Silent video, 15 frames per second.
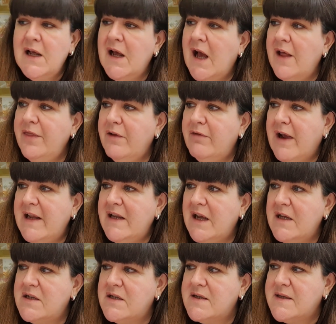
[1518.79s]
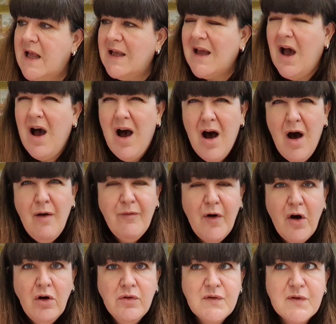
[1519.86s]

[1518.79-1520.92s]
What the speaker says: and the radiator's like half on,